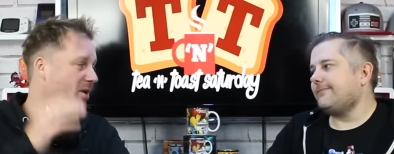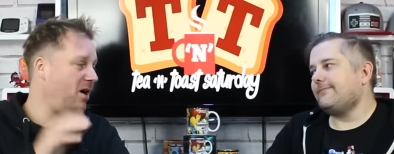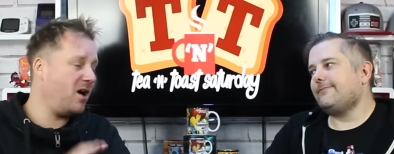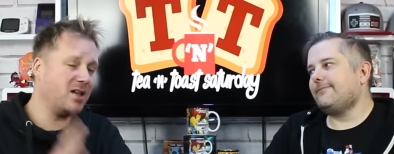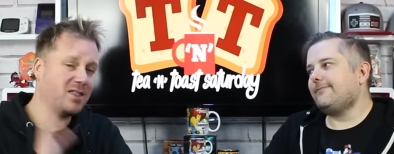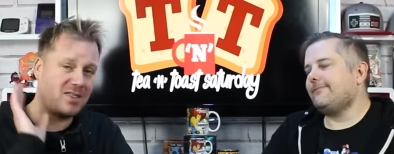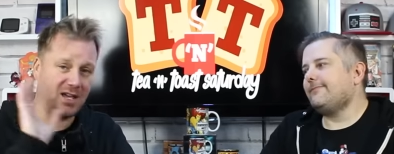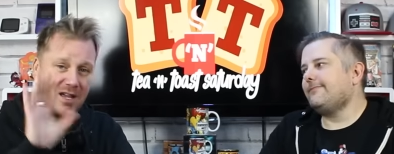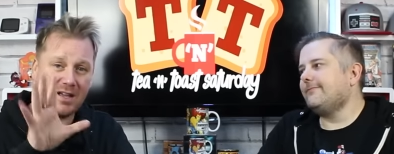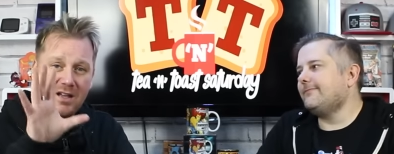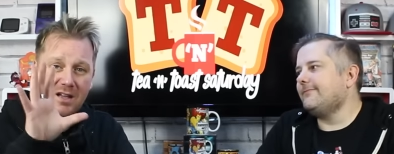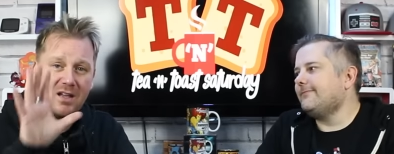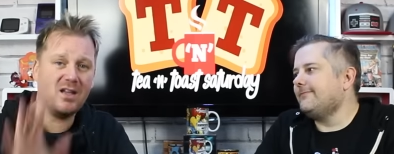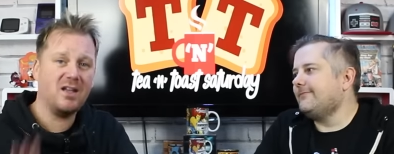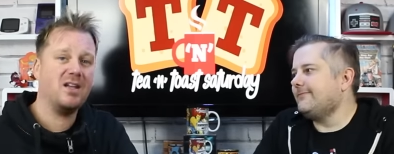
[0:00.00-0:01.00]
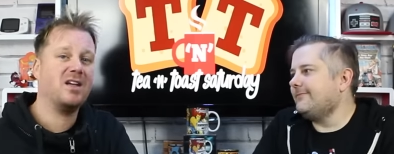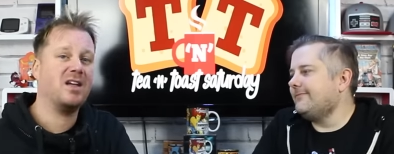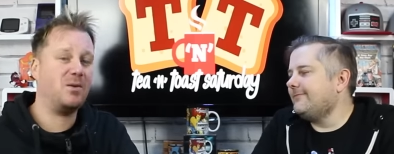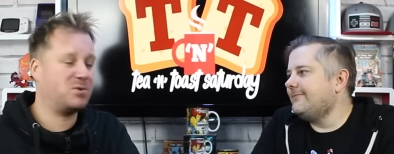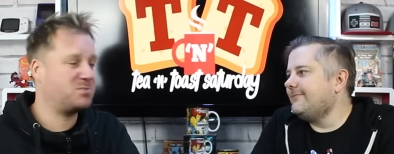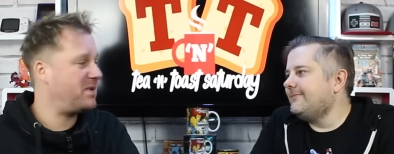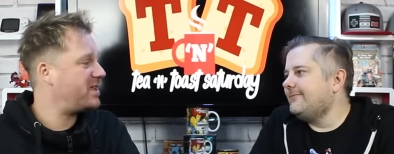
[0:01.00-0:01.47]
Speaker 1: But I think
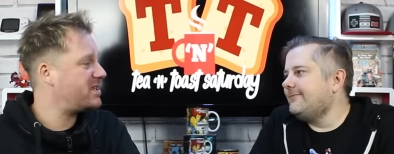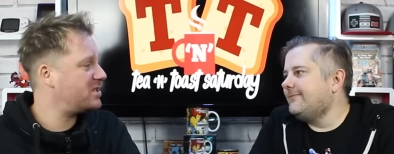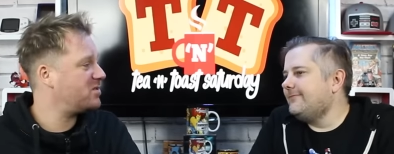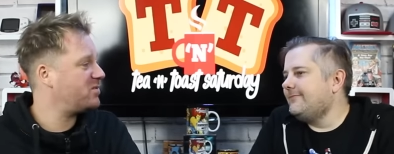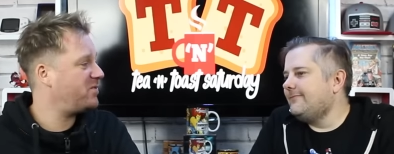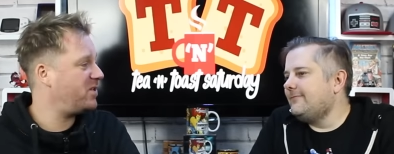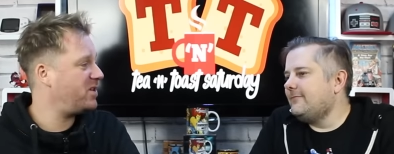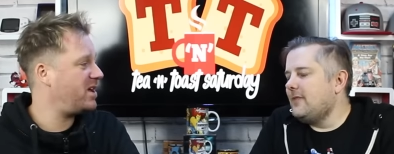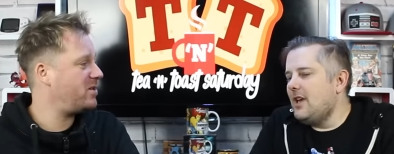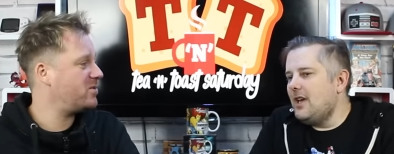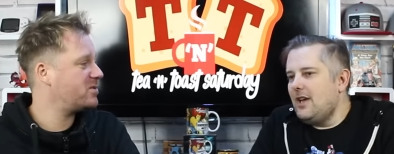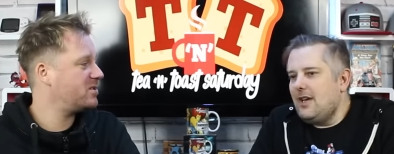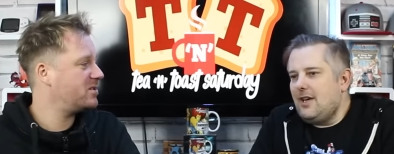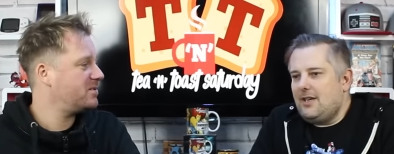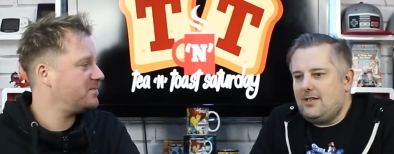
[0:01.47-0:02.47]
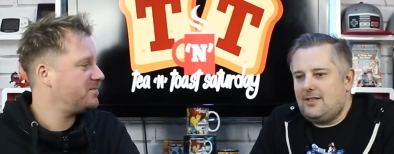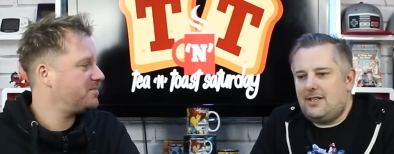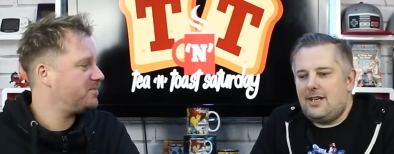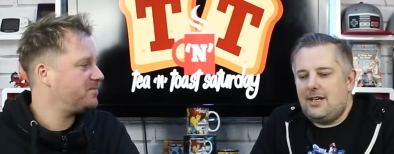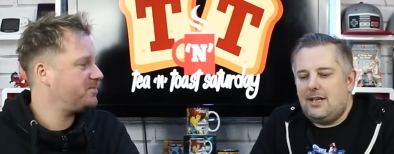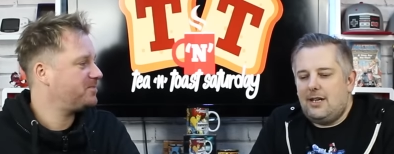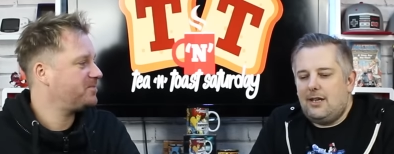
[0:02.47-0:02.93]
it was better than Funhouse.
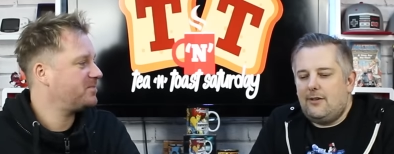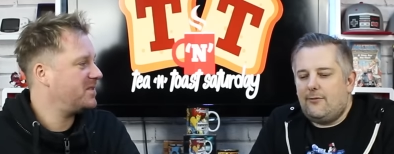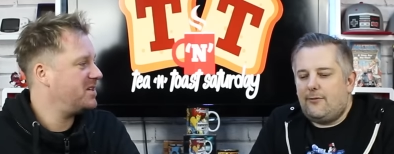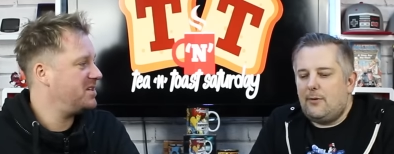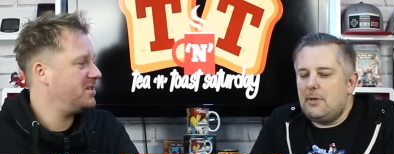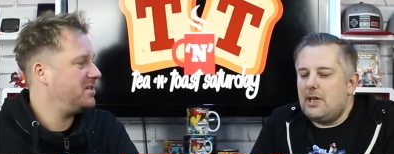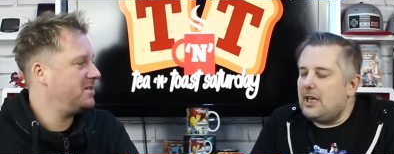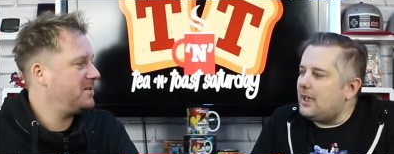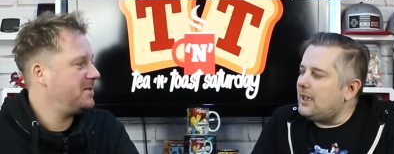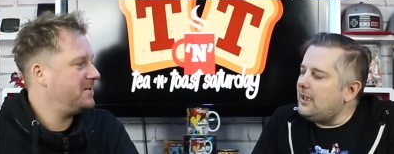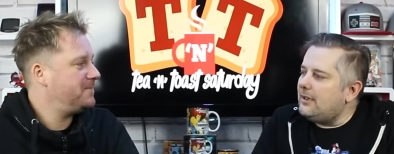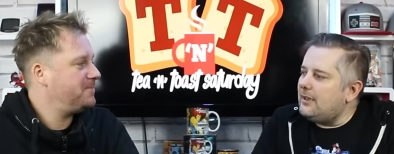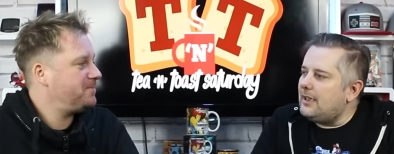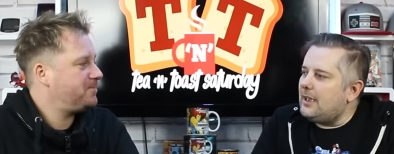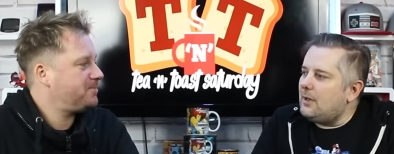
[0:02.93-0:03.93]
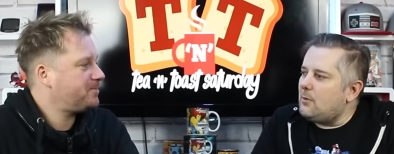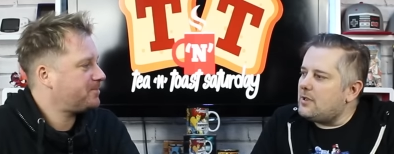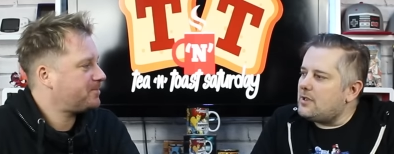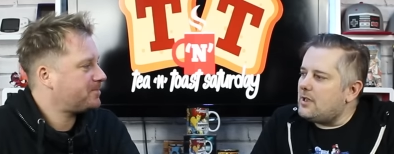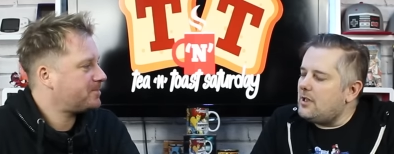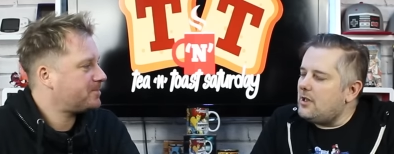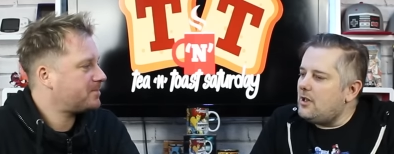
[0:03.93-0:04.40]
Speaker 2: See, for me, it
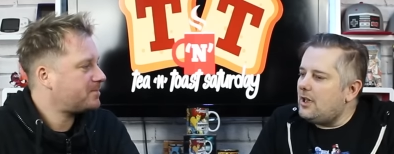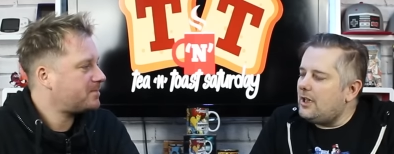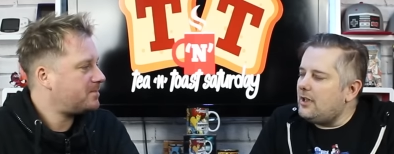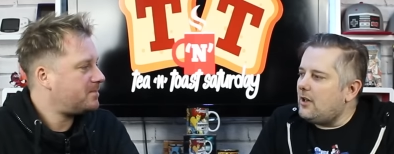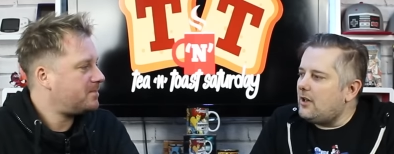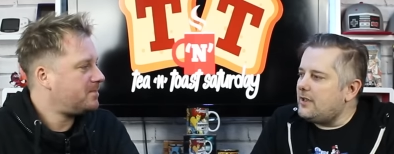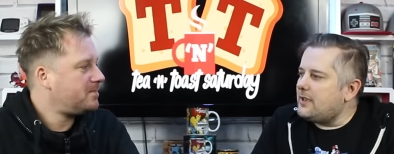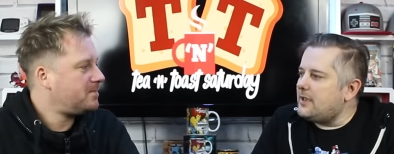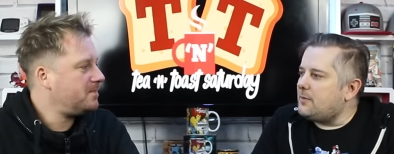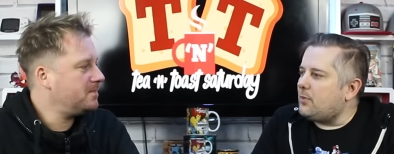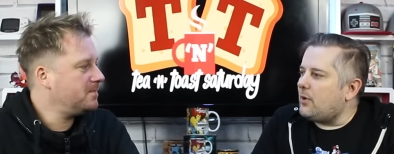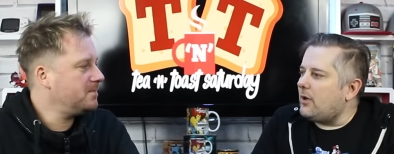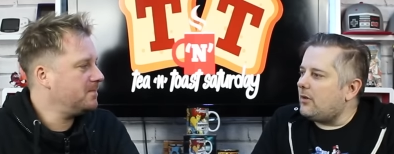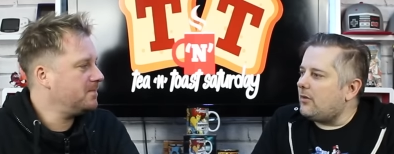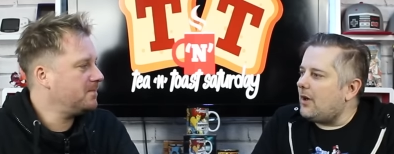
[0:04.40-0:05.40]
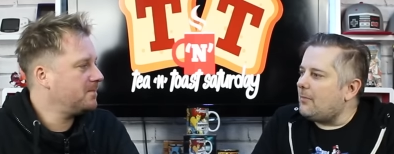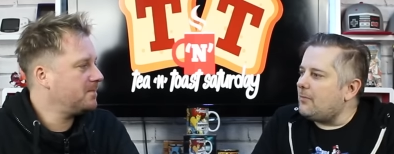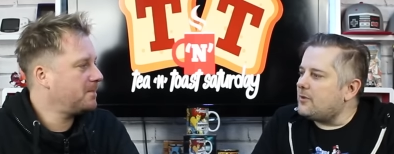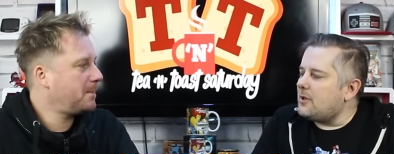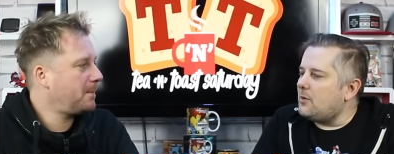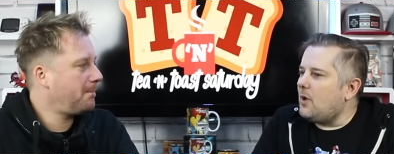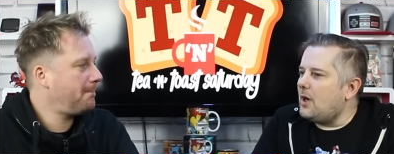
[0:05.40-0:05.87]
was an early '90s
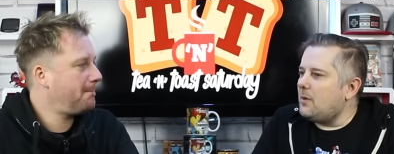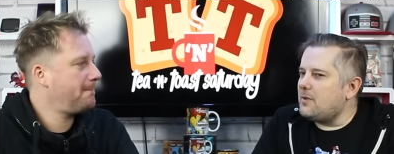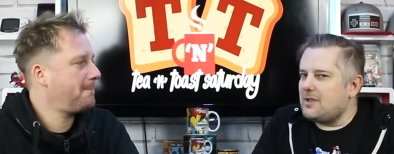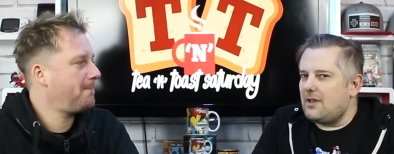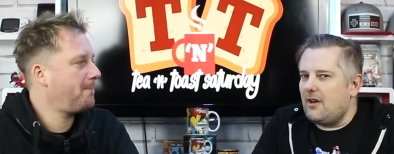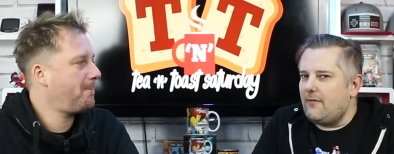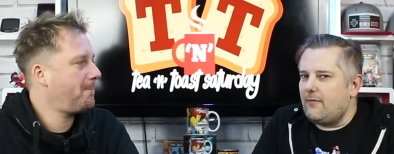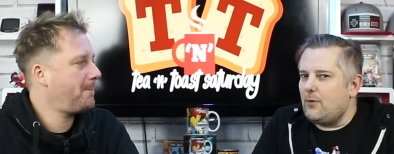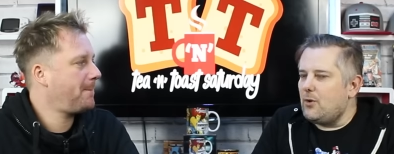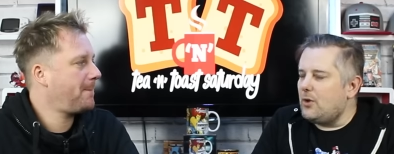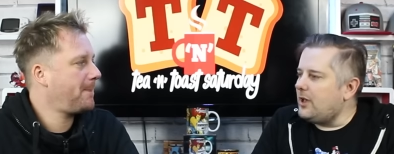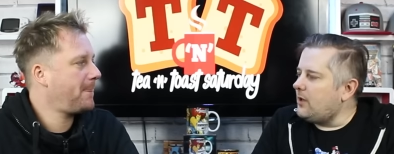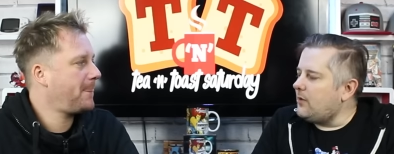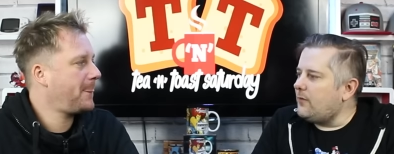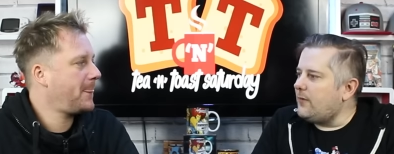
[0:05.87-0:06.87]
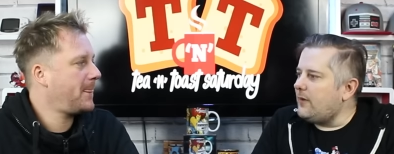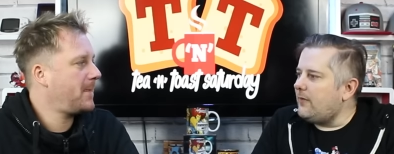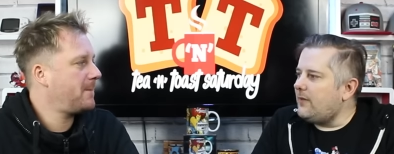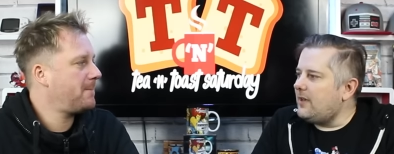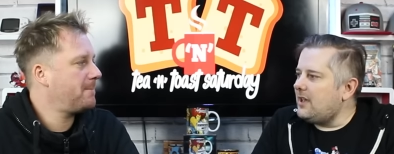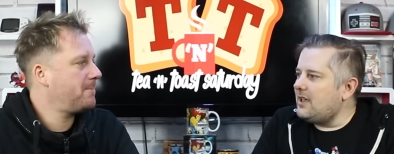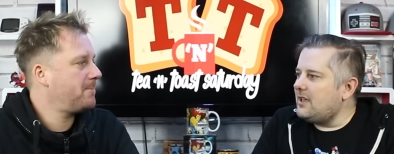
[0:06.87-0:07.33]
program, so I was like 14 or
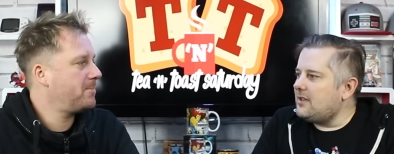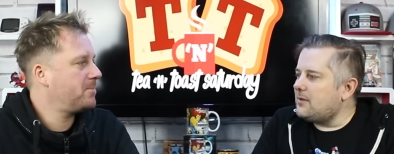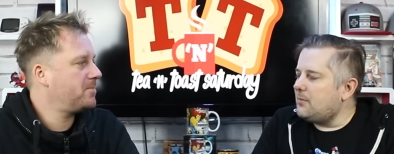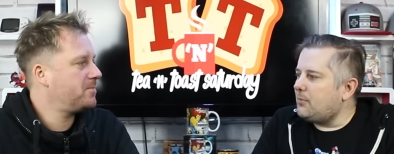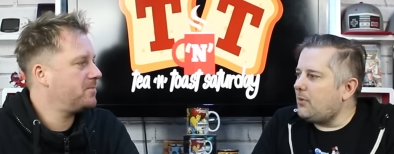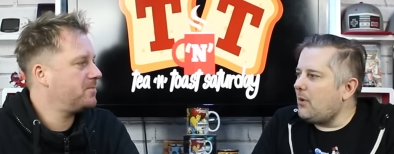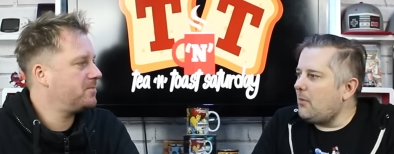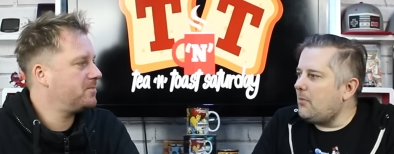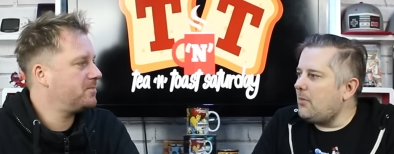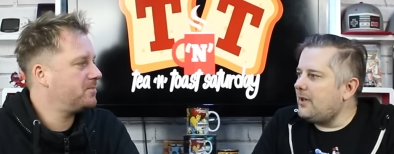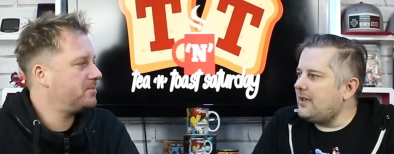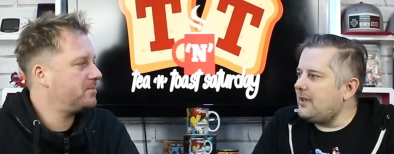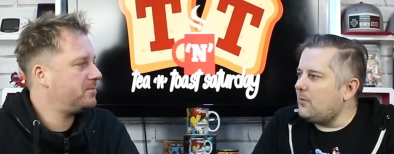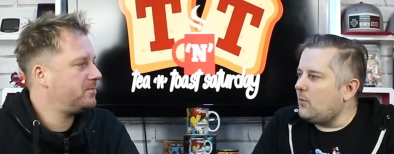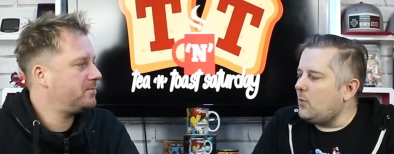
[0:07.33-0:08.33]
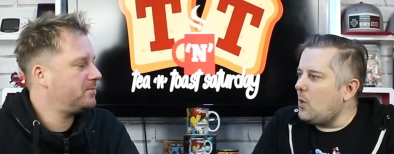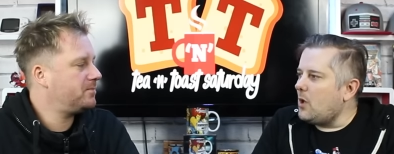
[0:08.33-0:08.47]
15, so probably didn't